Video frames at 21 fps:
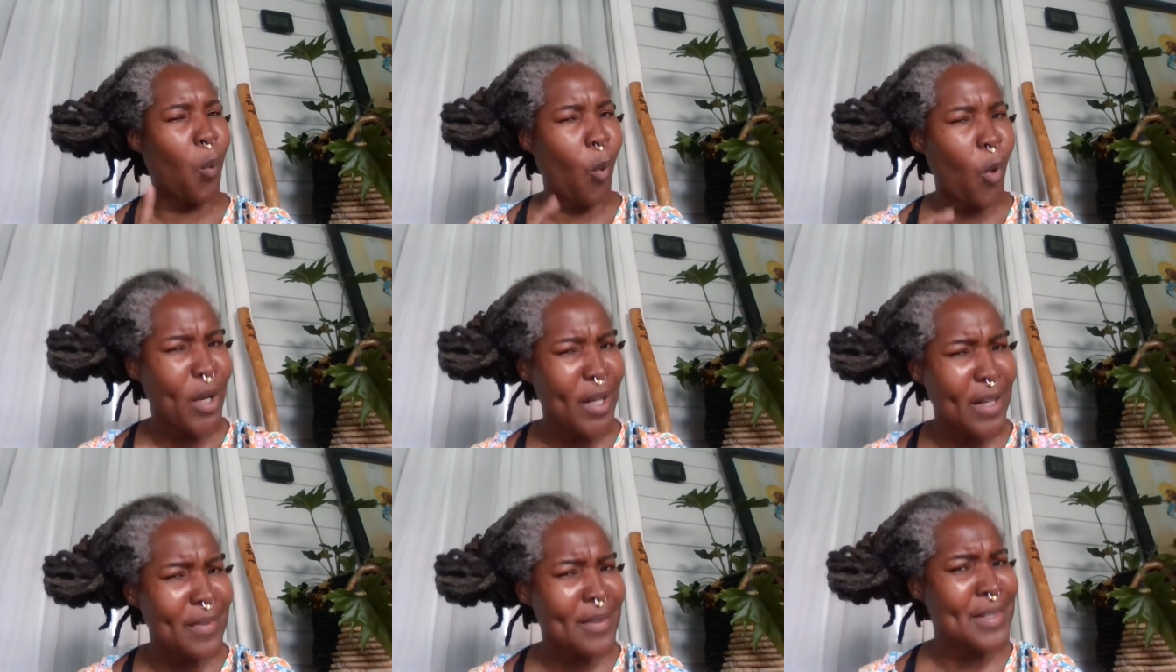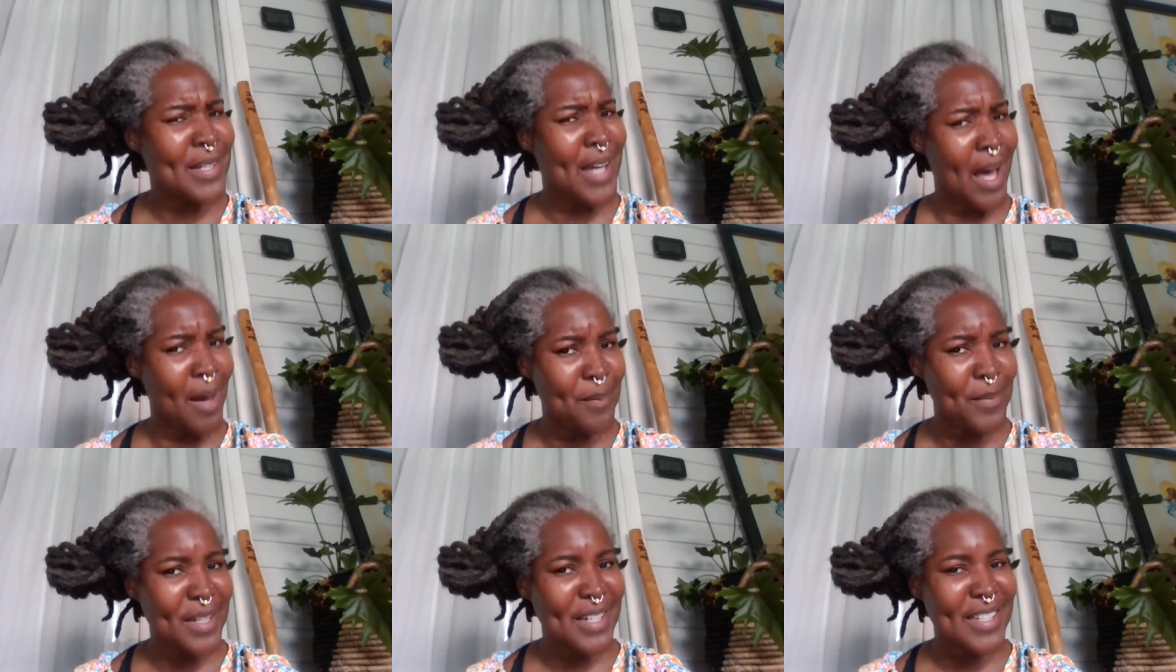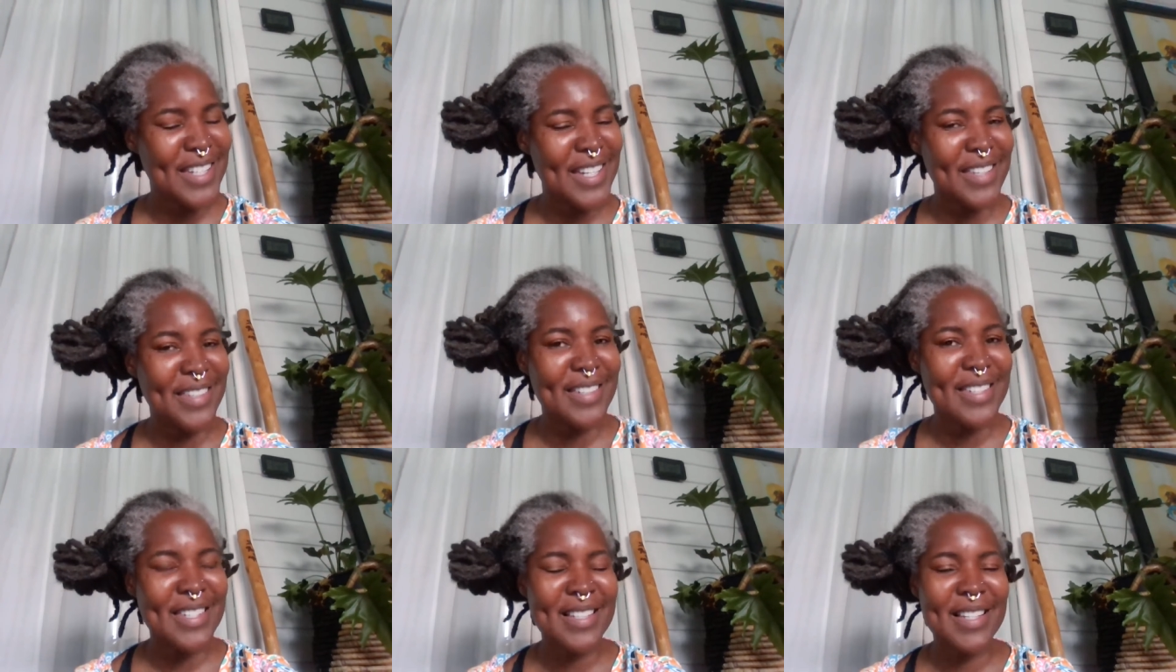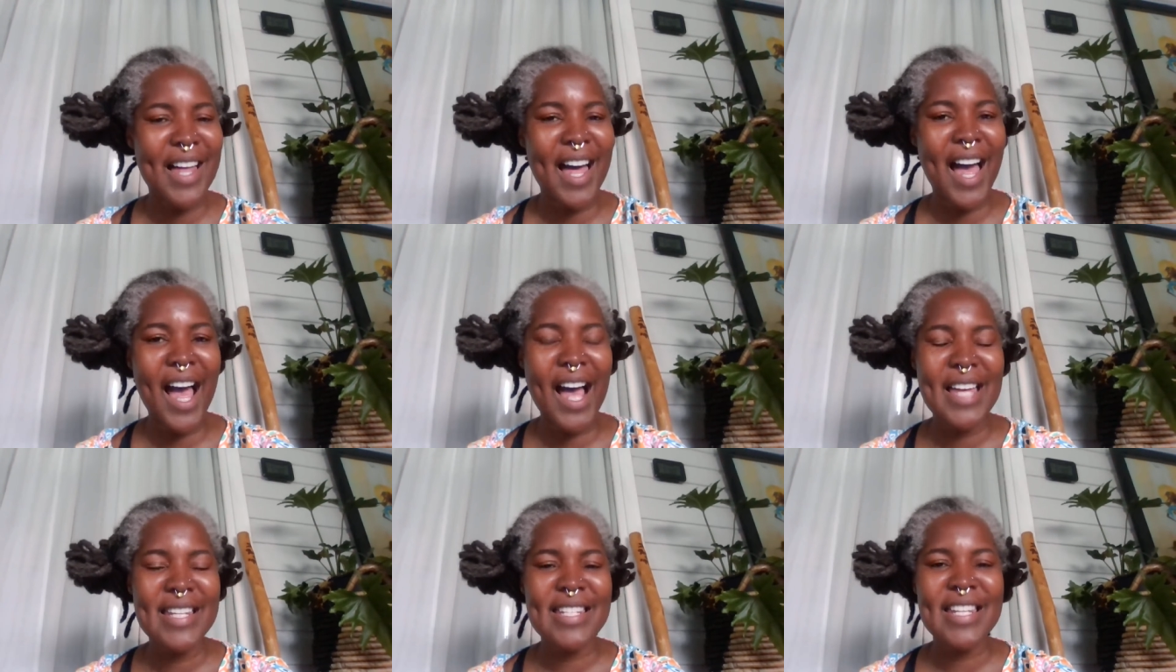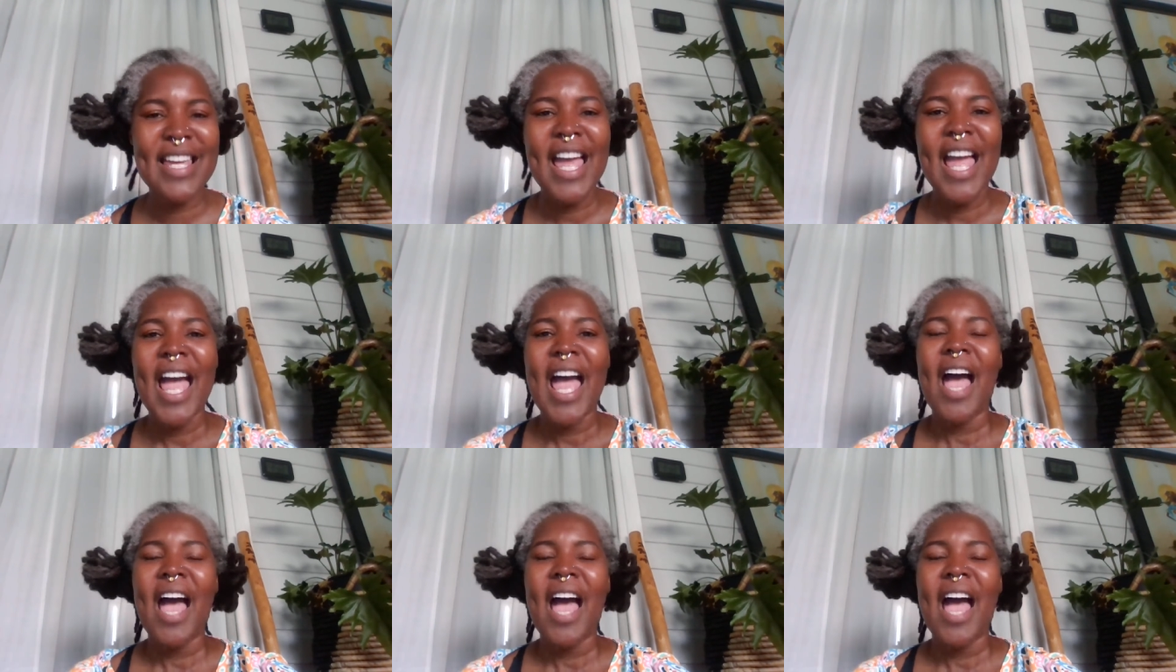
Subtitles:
one of the topics in this class.